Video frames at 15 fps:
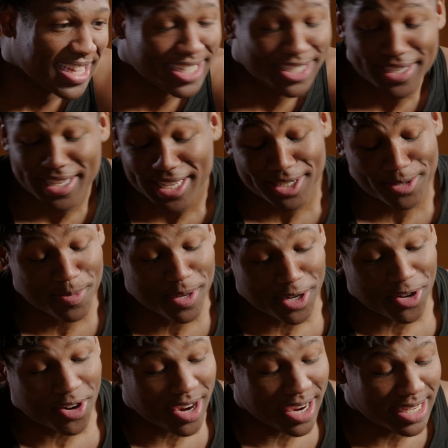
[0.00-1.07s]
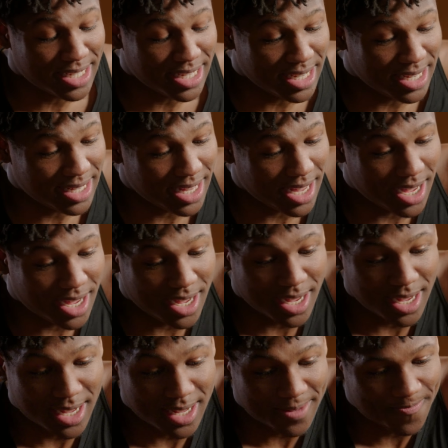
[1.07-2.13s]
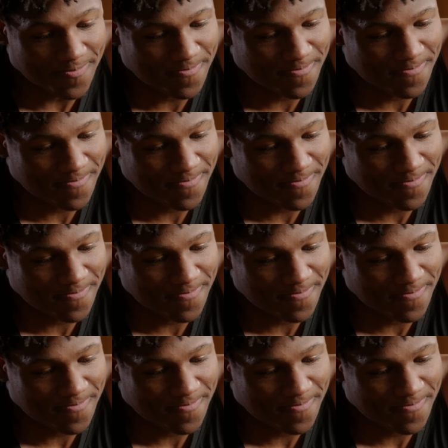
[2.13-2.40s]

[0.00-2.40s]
it's, it's been crazy. Uh,